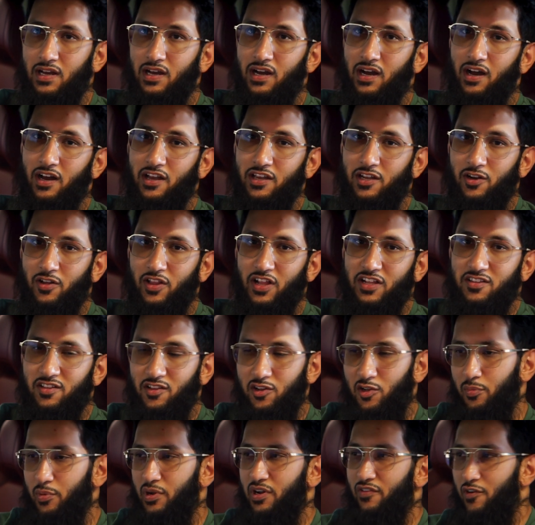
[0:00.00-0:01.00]
That's a
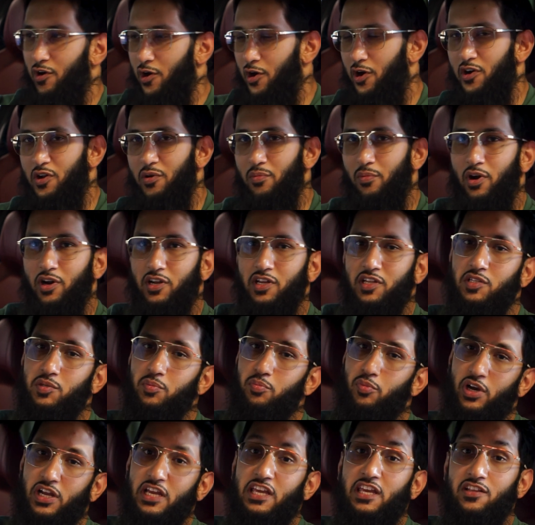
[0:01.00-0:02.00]
little bit of a harder market to
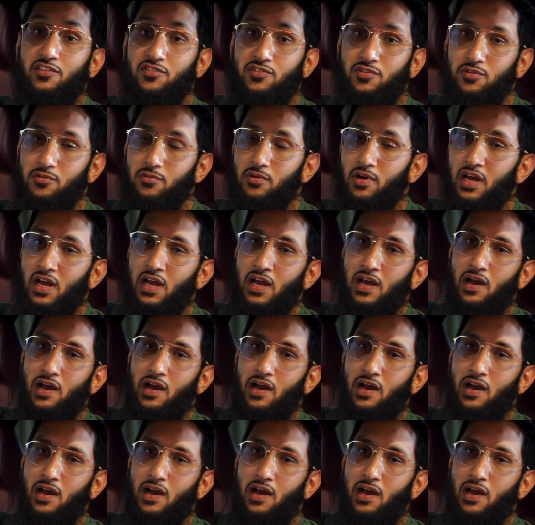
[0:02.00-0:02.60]
break into.